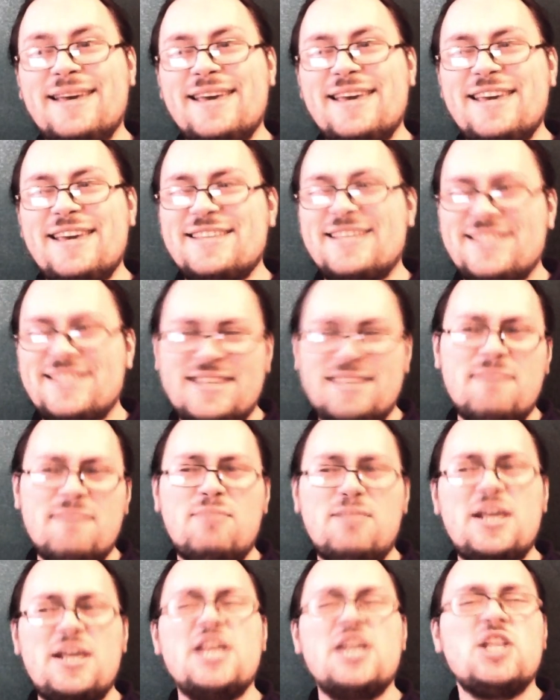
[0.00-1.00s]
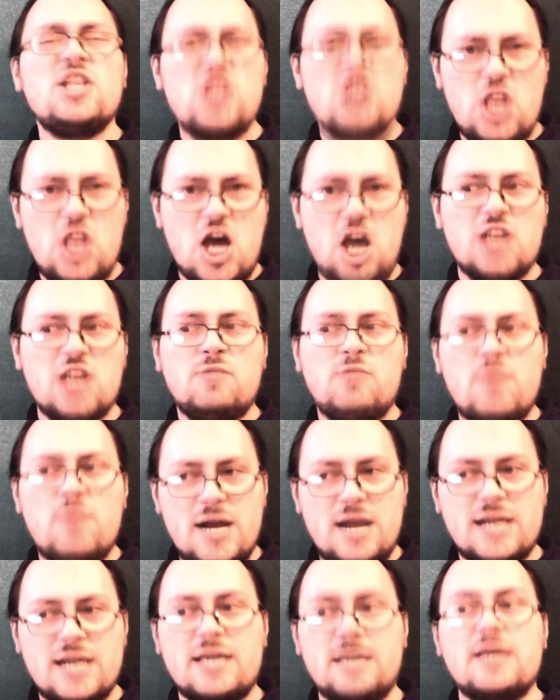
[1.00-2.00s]
is simply not
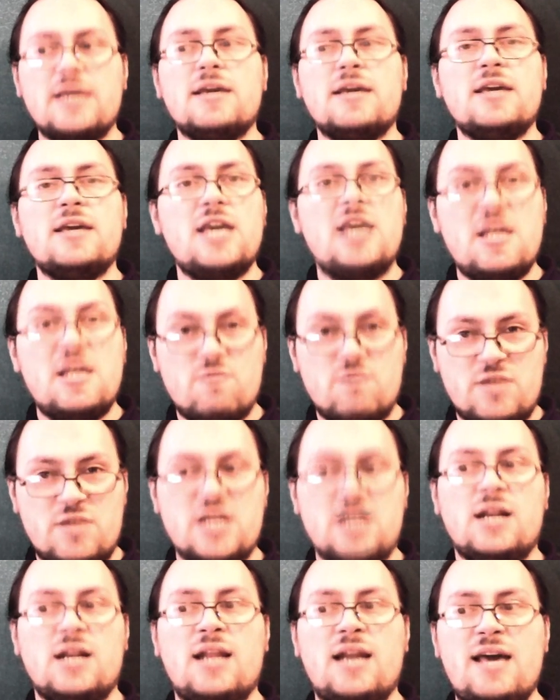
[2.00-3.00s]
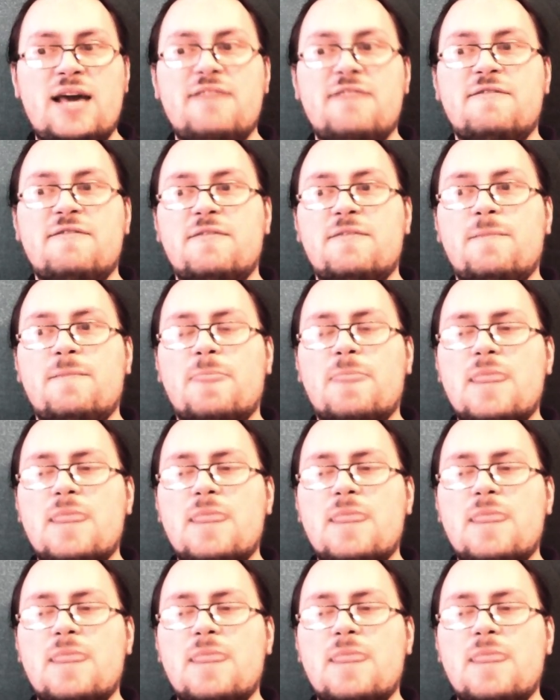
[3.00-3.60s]
working in real life.